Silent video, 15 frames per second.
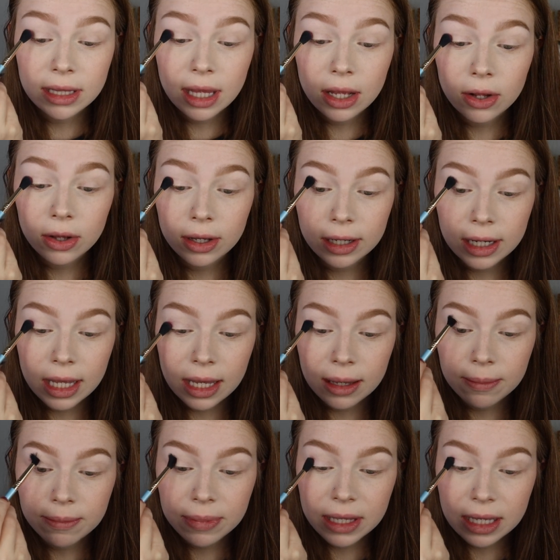that on a
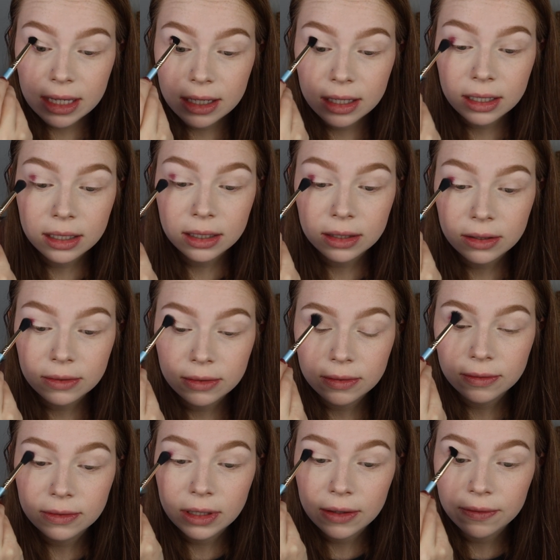big
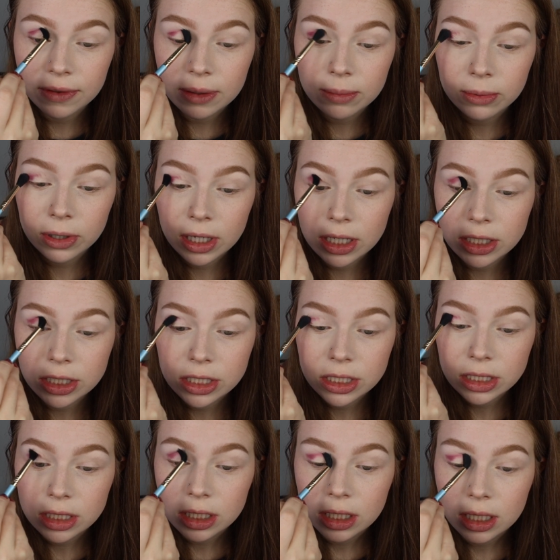fluffy
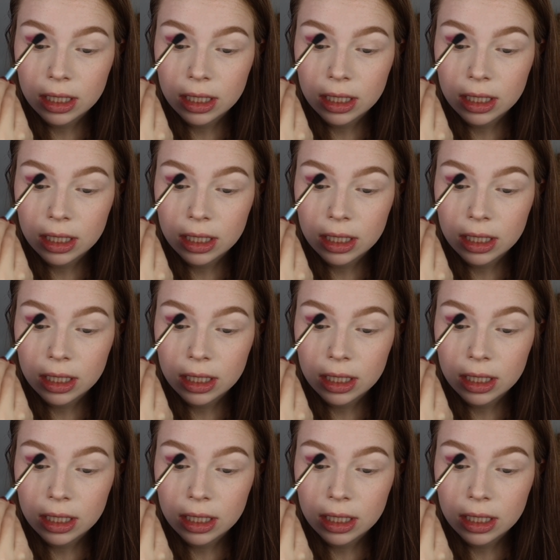brush